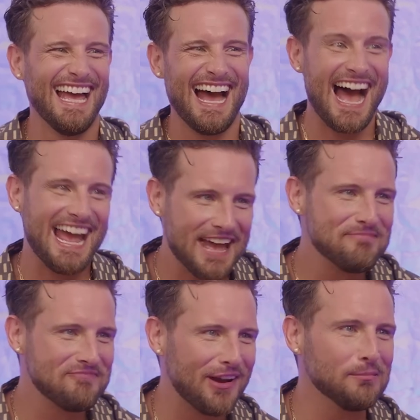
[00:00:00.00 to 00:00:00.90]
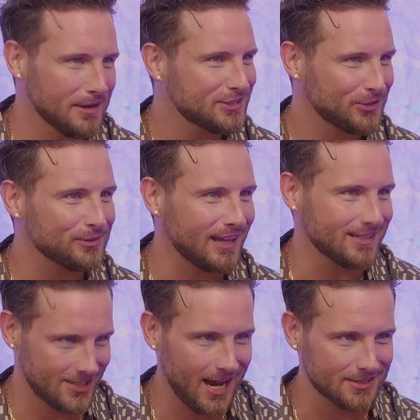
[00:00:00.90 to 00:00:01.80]
I am very much so
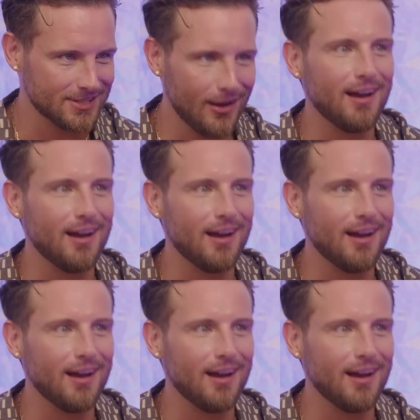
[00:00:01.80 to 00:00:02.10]
like Josh though.